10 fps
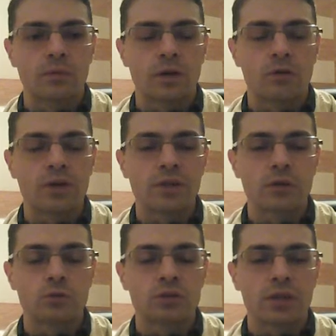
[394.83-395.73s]

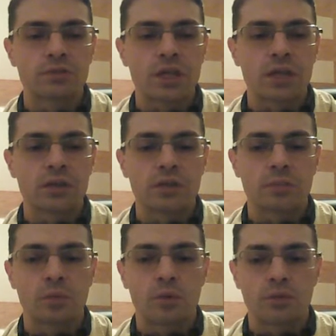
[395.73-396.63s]
Caruana could have taken the
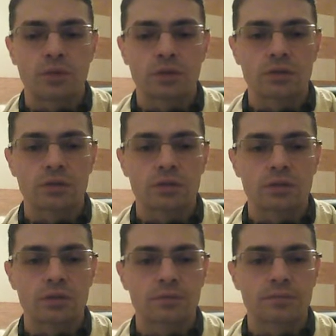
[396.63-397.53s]
pawn,
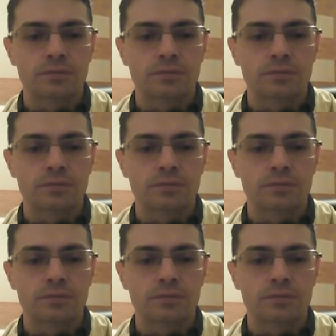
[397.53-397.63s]
and